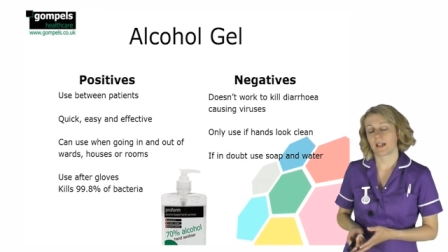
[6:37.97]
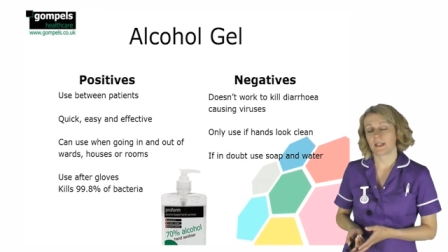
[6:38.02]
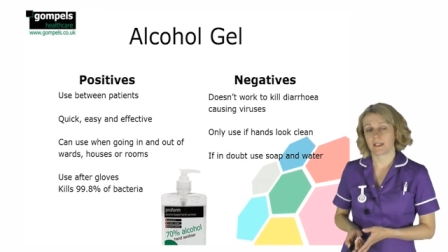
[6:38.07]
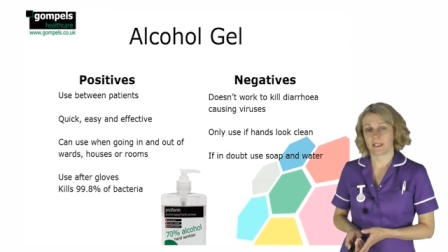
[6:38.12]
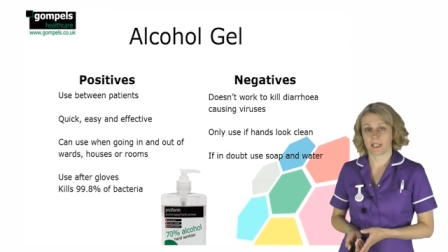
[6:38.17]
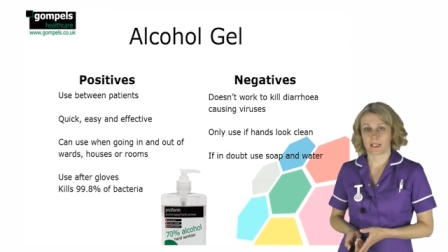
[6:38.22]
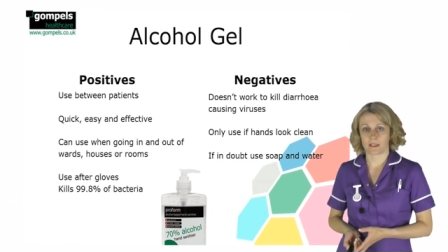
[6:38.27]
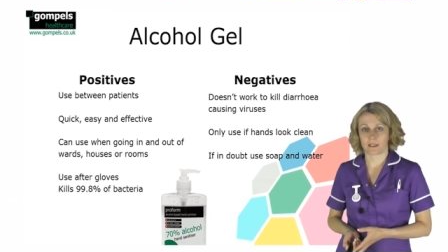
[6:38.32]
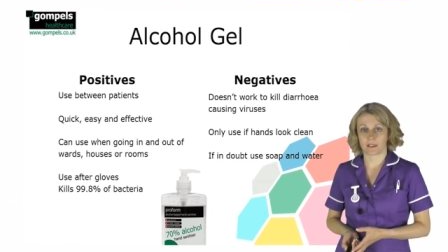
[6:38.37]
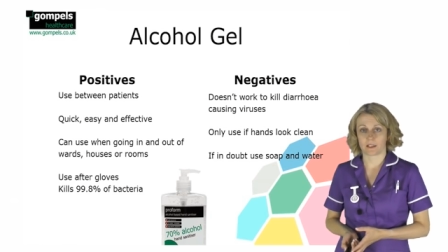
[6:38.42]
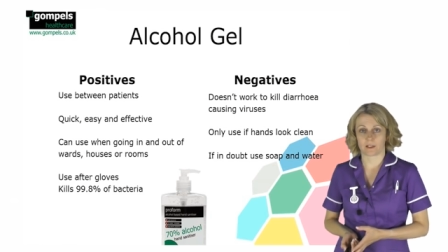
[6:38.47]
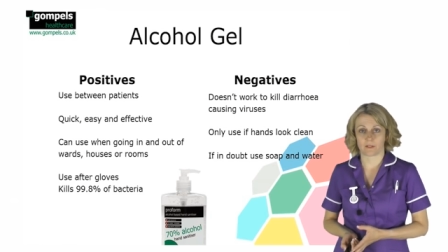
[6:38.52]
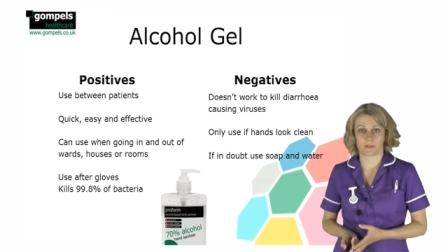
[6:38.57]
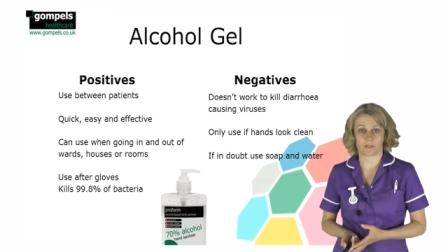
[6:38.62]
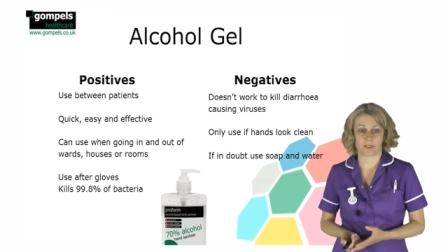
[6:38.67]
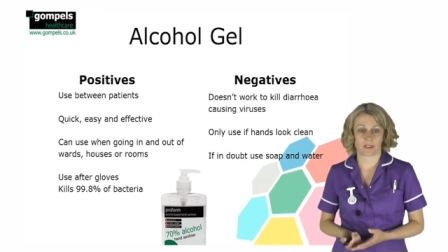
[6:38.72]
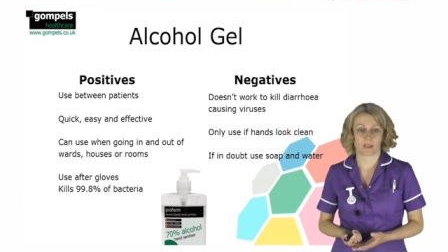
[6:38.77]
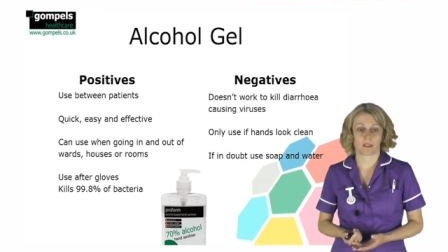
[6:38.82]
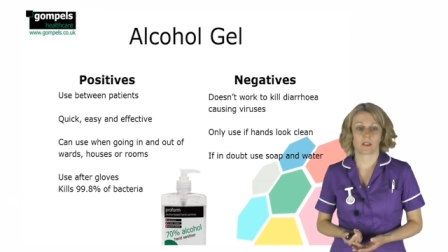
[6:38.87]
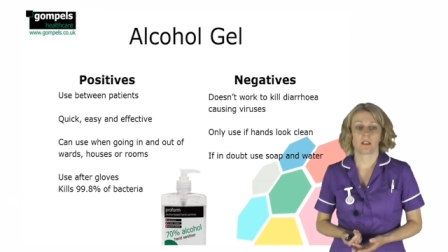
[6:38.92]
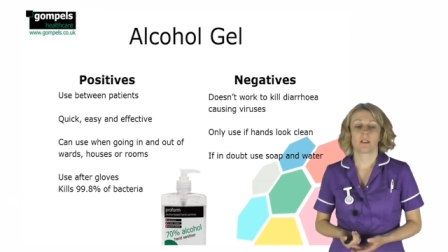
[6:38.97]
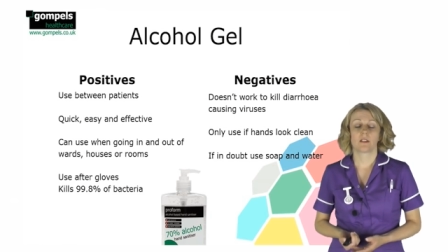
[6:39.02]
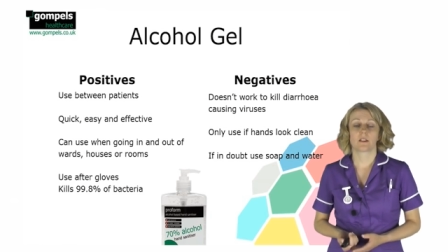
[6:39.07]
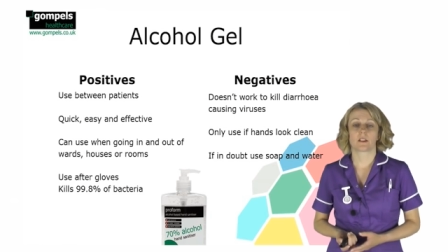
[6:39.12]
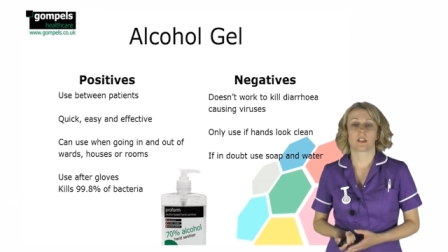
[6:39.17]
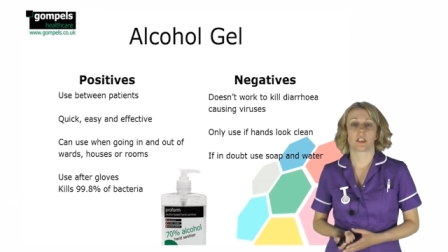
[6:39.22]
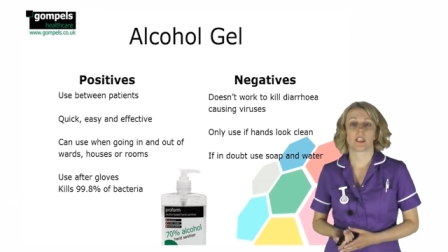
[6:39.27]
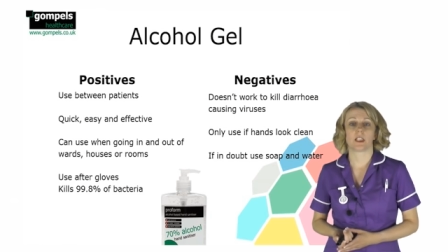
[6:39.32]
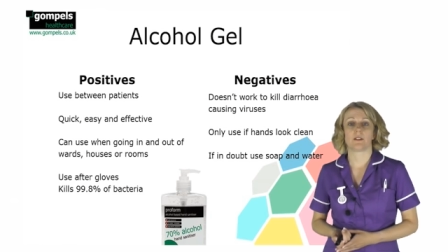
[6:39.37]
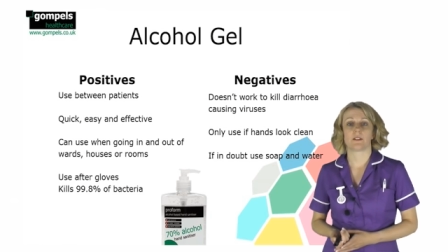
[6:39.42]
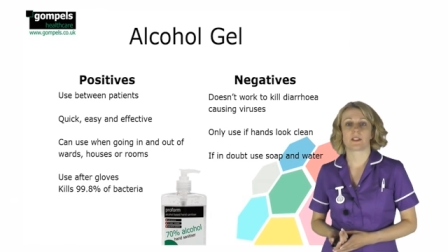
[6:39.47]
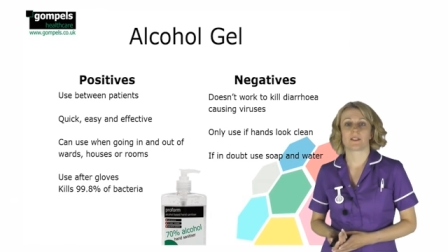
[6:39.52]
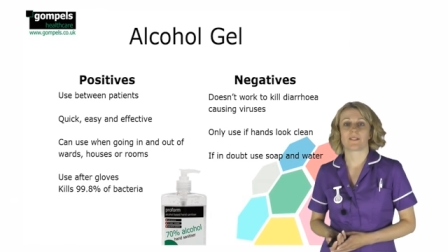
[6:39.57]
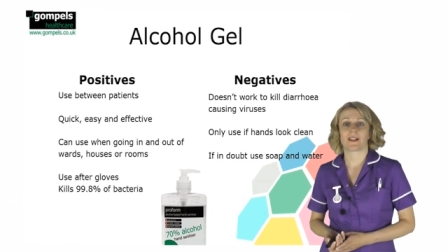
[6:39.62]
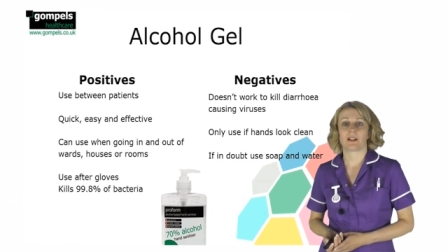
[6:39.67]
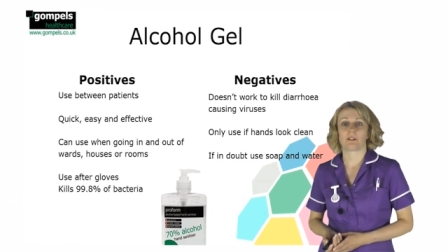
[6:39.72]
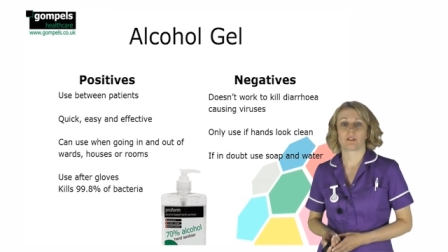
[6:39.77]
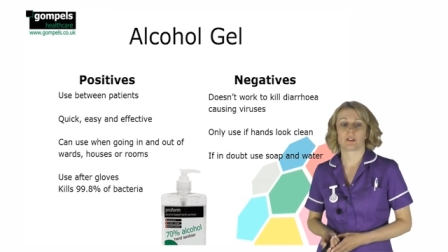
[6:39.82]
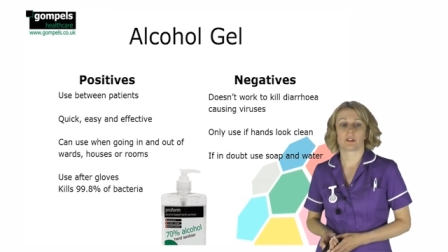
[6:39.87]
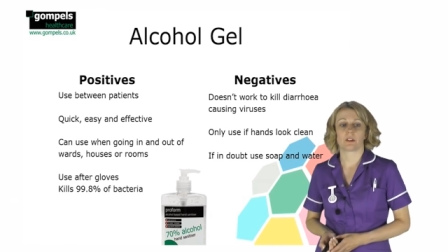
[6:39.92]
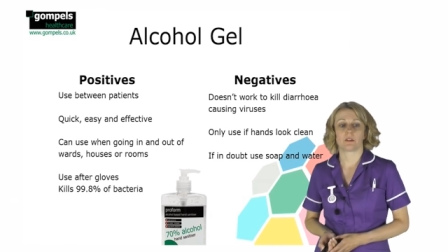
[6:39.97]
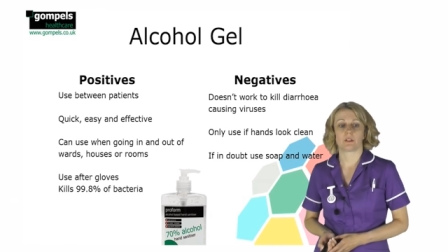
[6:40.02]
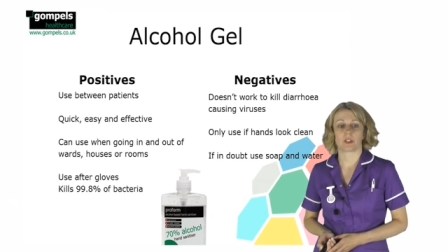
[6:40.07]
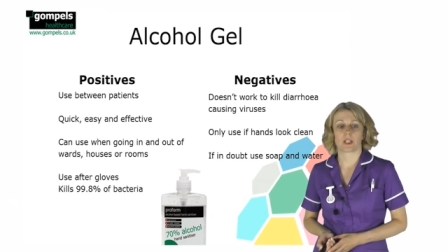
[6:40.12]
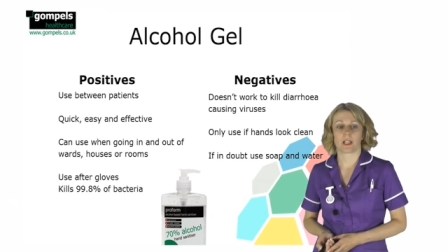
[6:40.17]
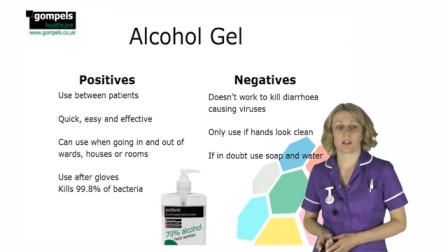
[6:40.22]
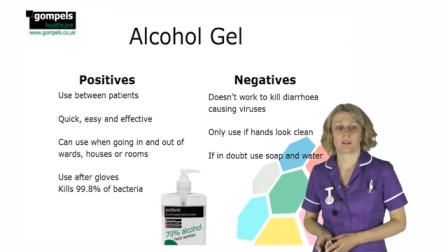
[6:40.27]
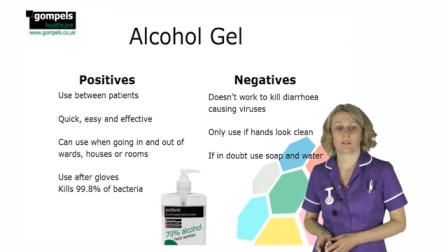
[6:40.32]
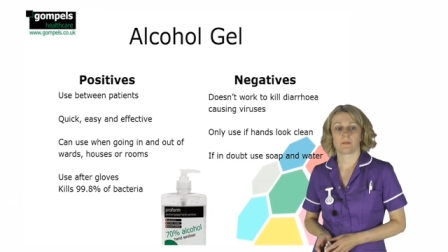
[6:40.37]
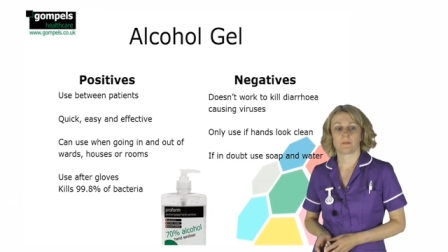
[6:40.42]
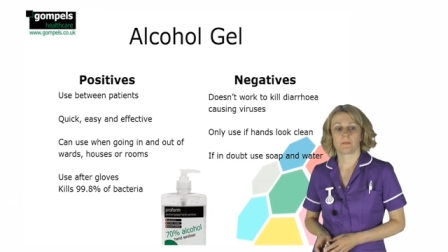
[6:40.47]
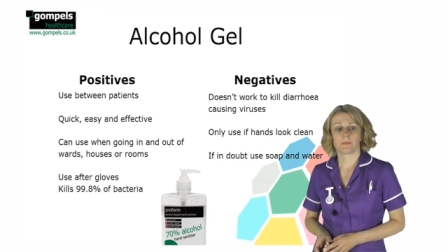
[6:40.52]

and negatives to the use of alcohol gel.